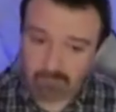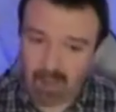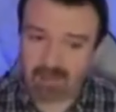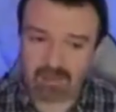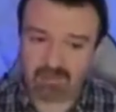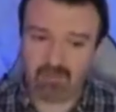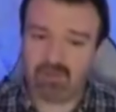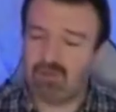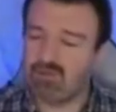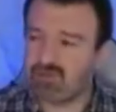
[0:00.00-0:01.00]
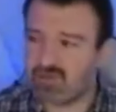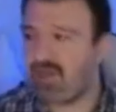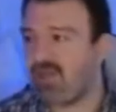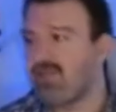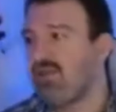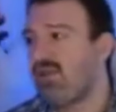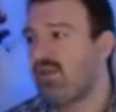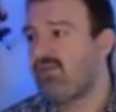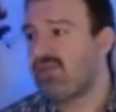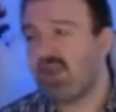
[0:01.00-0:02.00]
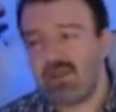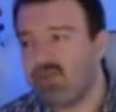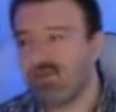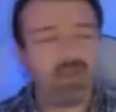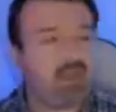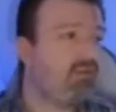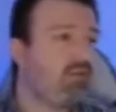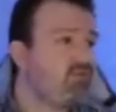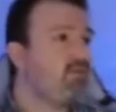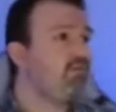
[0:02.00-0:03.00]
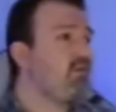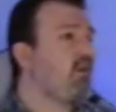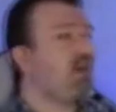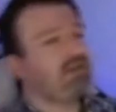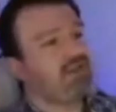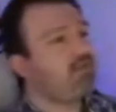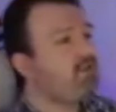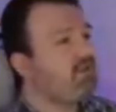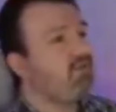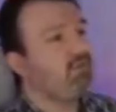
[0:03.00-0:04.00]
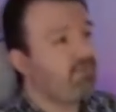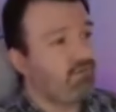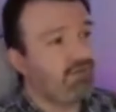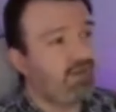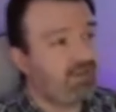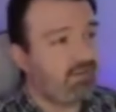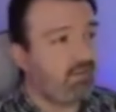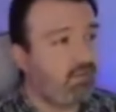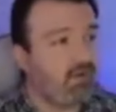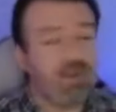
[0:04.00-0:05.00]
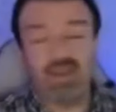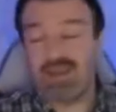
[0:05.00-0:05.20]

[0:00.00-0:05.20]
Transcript: I can totally understand. If it's any other gameplay stream and you're like, it's not a big deal when Phil's get the support.